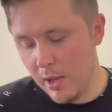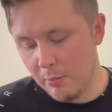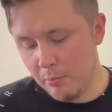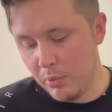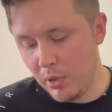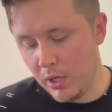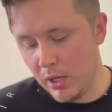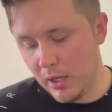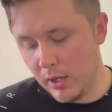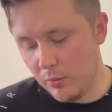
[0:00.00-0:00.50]

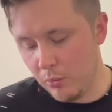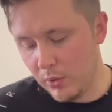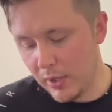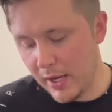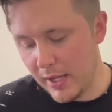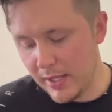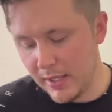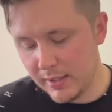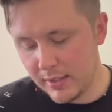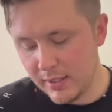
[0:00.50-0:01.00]
but when
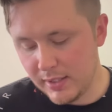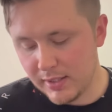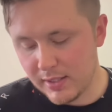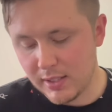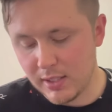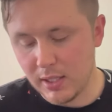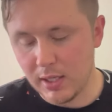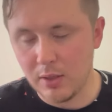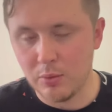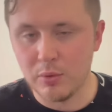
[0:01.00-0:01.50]
I hit these
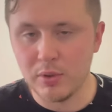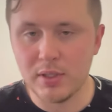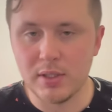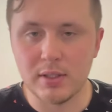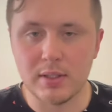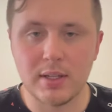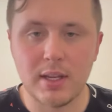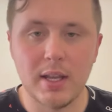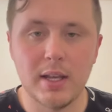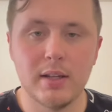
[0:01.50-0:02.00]
thin, which
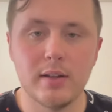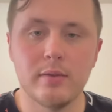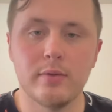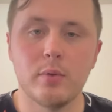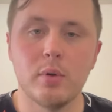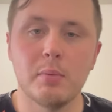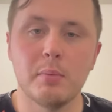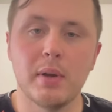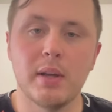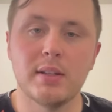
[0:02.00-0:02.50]
is kind of
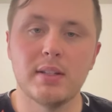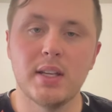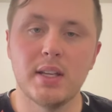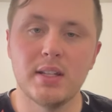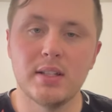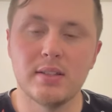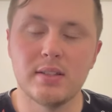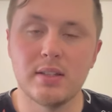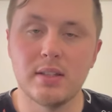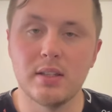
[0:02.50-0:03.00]
what my
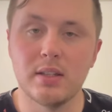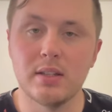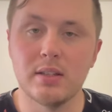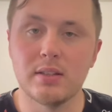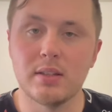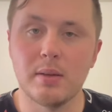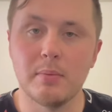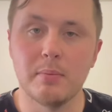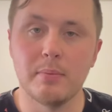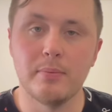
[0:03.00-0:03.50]
tendency
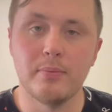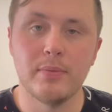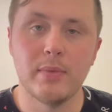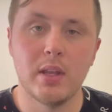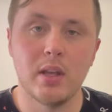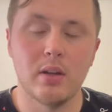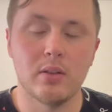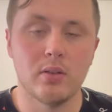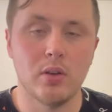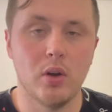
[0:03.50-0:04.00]
is, I'm
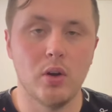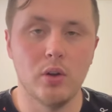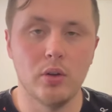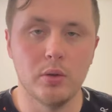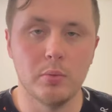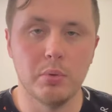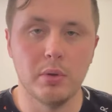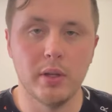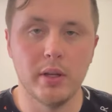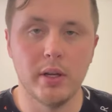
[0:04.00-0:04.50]
a
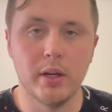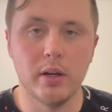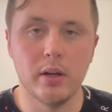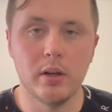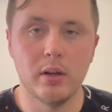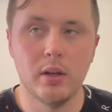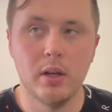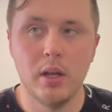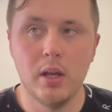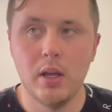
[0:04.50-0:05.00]
taller
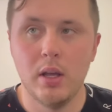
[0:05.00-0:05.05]
player,